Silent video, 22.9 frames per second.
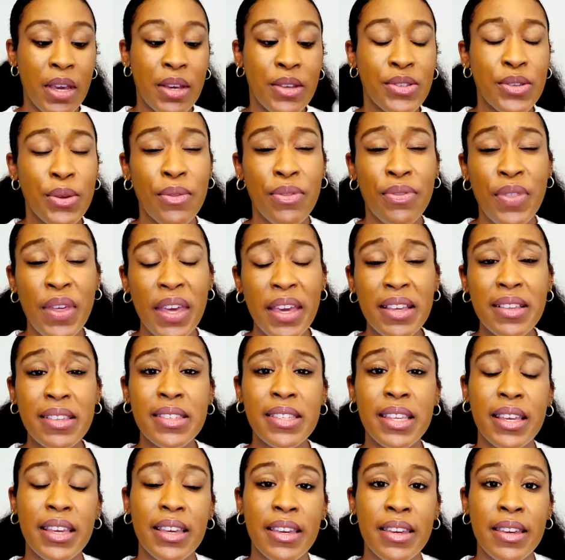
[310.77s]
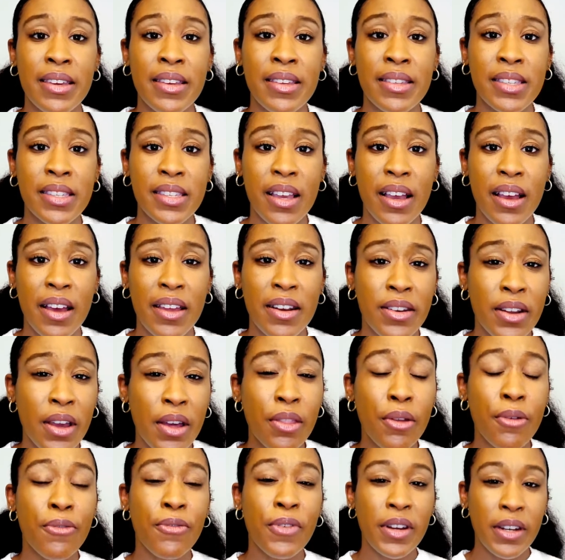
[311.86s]
So this is
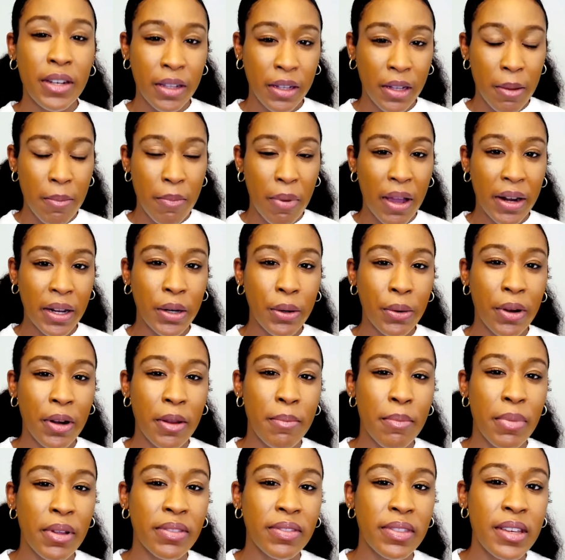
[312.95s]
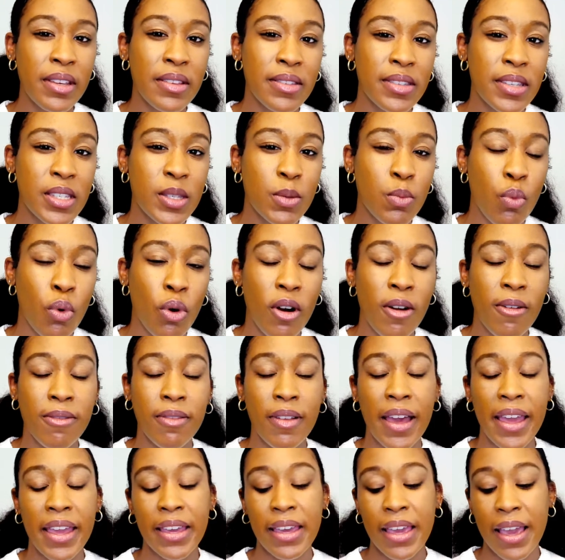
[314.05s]
another vanilla body cream, but this is more of
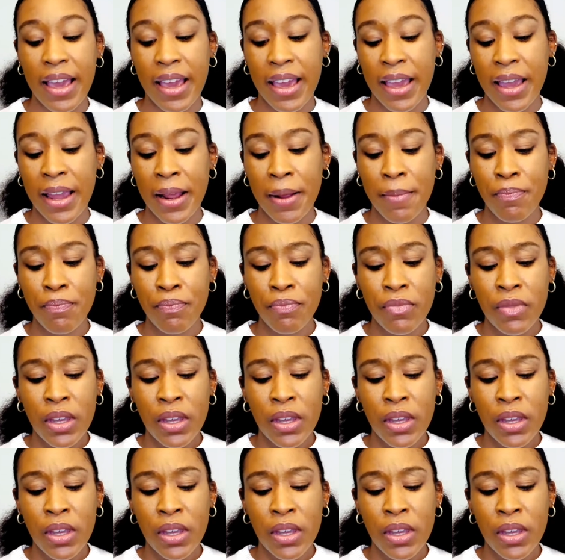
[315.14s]
like a